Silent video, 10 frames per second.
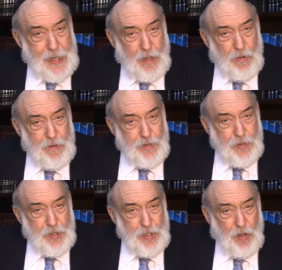Code of
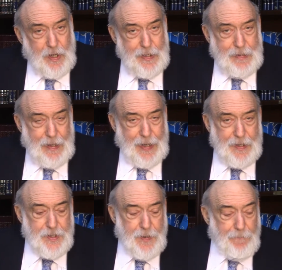Jewish Law
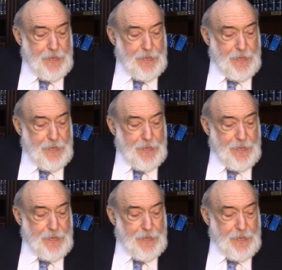contains.